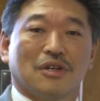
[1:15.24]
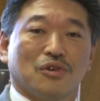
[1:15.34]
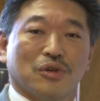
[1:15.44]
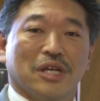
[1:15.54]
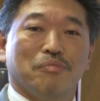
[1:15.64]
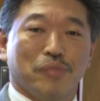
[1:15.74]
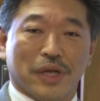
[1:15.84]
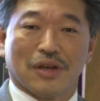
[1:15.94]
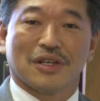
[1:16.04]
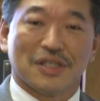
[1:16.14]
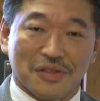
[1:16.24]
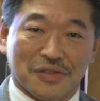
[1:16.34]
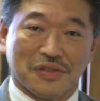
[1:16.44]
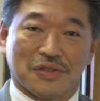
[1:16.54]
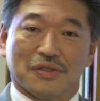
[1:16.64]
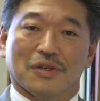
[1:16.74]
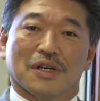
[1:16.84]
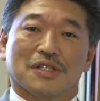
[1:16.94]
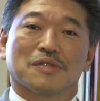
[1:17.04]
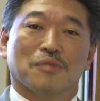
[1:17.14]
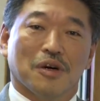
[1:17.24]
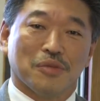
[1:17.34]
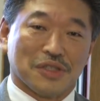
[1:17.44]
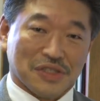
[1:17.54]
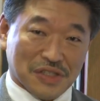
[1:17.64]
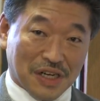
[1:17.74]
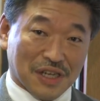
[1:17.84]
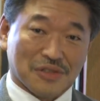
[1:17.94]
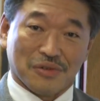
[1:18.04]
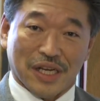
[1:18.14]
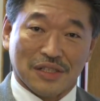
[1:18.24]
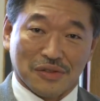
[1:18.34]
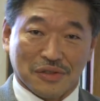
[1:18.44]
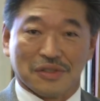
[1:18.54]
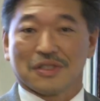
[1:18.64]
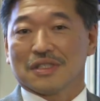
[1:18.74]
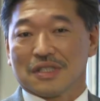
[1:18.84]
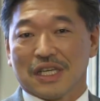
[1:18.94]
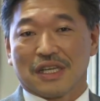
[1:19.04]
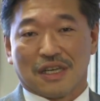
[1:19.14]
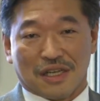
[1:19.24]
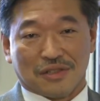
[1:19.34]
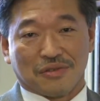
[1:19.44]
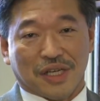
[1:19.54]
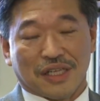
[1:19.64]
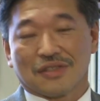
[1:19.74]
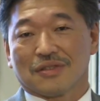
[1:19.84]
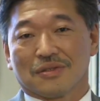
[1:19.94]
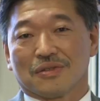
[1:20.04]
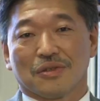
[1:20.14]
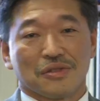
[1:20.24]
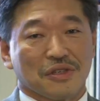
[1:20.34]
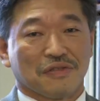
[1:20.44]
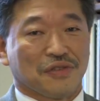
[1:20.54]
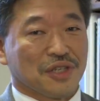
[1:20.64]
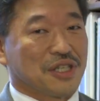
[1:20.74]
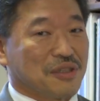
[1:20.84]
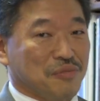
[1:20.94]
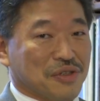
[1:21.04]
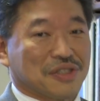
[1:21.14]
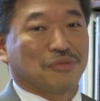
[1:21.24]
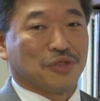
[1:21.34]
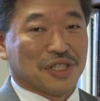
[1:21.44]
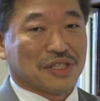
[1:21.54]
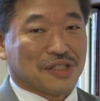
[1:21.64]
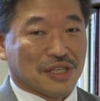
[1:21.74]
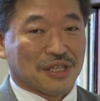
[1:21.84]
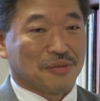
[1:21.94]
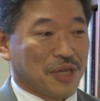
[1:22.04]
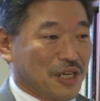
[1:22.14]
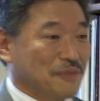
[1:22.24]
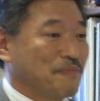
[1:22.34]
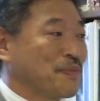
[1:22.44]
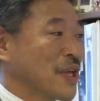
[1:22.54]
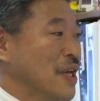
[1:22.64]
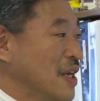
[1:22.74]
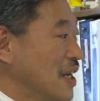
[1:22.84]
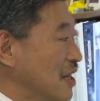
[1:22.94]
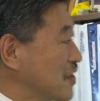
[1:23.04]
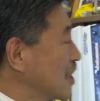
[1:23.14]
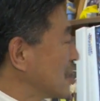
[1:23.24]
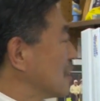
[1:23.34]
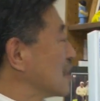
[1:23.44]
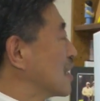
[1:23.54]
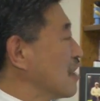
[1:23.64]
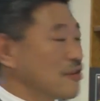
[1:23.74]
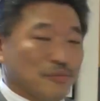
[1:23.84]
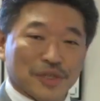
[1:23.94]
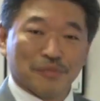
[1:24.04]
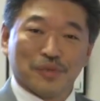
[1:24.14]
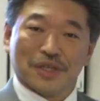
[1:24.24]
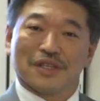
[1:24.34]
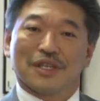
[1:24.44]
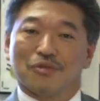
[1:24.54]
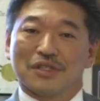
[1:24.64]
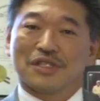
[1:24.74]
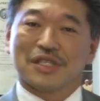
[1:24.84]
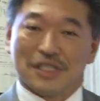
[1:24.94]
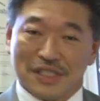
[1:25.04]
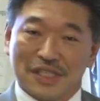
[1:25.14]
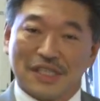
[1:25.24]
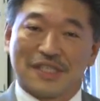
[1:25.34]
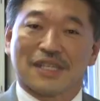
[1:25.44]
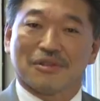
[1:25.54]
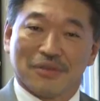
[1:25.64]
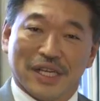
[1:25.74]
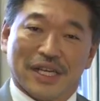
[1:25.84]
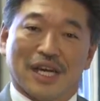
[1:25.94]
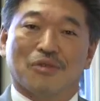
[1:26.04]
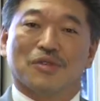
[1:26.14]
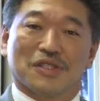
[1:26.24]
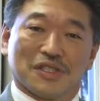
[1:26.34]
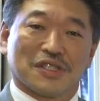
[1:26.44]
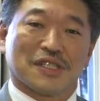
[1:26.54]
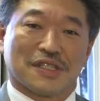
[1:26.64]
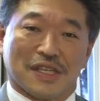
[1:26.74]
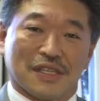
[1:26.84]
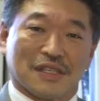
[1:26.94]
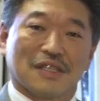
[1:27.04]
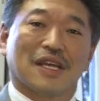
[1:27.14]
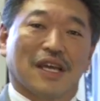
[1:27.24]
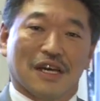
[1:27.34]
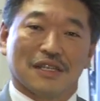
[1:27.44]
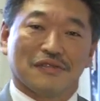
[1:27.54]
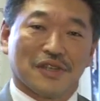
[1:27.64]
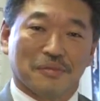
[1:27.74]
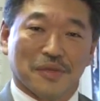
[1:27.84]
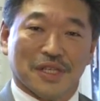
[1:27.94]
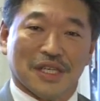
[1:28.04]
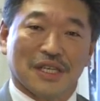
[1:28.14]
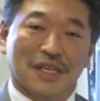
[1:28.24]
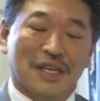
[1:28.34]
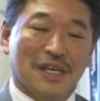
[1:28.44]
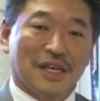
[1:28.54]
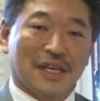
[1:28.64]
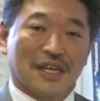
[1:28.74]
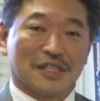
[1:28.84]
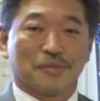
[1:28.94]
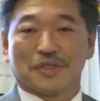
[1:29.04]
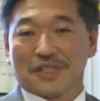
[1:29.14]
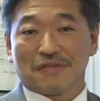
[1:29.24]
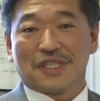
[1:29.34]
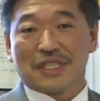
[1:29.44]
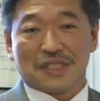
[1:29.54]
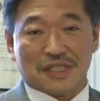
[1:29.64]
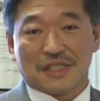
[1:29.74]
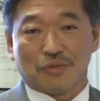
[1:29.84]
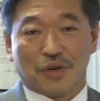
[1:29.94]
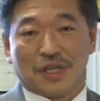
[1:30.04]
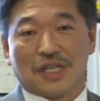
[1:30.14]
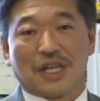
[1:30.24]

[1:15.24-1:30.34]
create barriers to small business contractors to state contracts. So those are very good bills. I'm really excited about it. I've got a good government bill that is in the Senate right now and was just exec'd out of committee. House Bill 1761